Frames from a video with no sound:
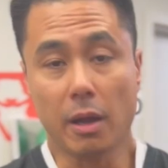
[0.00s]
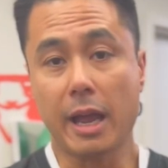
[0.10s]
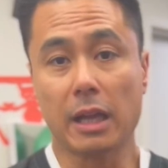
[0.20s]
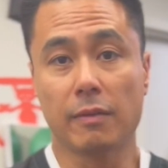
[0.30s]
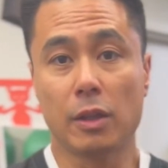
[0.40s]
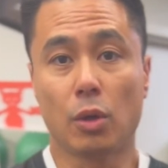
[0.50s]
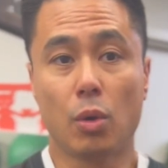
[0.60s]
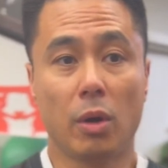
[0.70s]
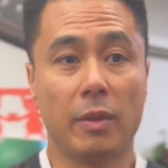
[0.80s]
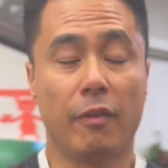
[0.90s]
activating the
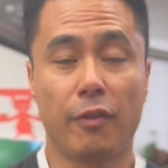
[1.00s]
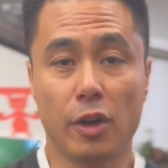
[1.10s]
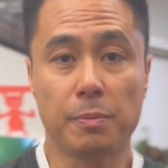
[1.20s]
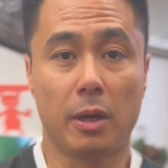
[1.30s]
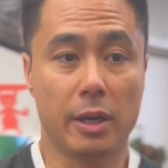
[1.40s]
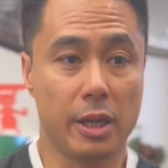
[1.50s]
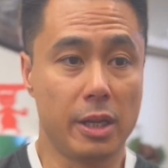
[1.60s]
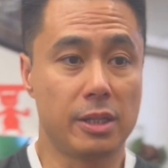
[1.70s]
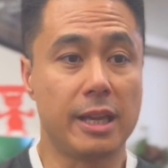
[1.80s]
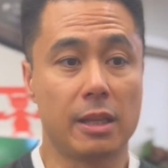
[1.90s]
core. But the first part
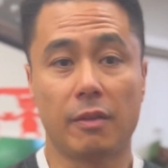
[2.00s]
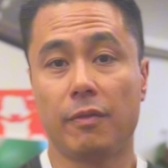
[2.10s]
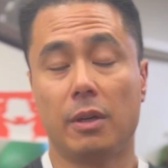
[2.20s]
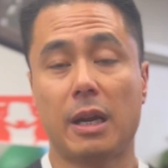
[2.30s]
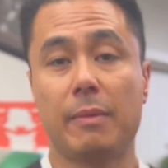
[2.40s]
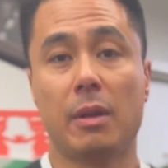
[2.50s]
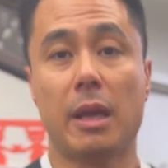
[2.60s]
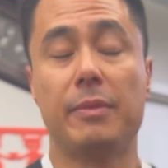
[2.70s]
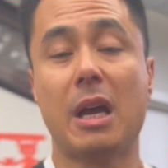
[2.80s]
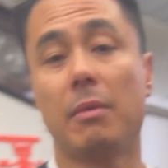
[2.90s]
is getting their
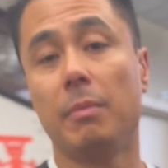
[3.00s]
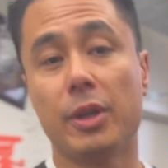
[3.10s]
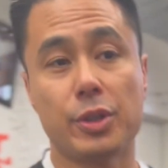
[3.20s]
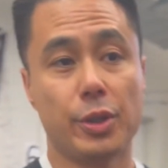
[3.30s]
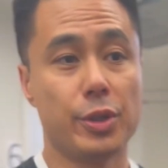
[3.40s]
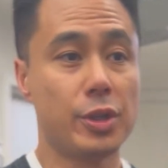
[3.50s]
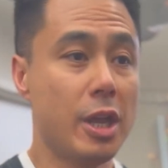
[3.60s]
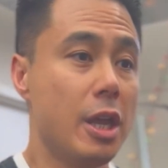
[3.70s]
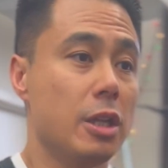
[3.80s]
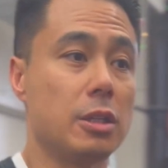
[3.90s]
abdominal muscles
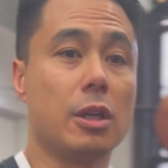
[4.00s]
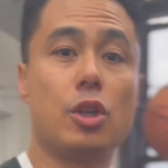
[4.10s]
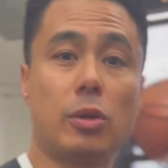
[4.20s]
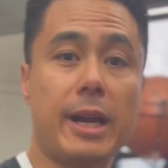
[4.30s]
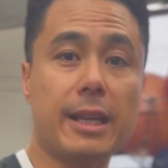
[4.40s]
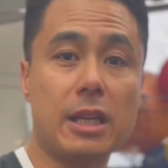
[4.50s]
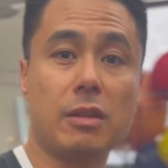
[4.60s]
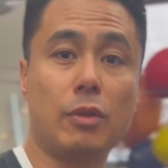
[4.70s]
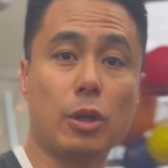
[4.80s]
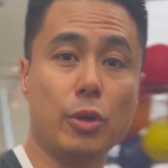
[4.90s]
to contract as
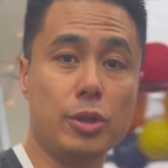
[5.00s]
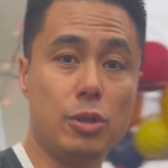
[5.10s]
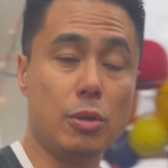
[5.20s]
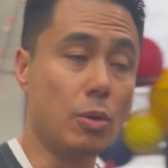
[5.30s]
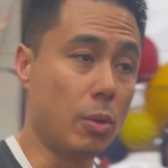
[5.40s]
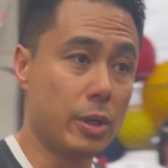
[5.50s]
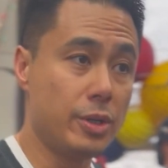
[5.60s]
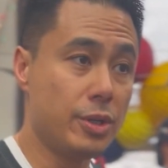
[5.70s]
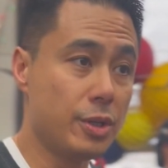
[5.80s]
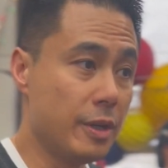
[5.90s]
if they're closing 2
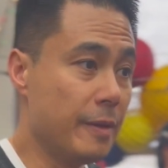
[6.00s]
doors.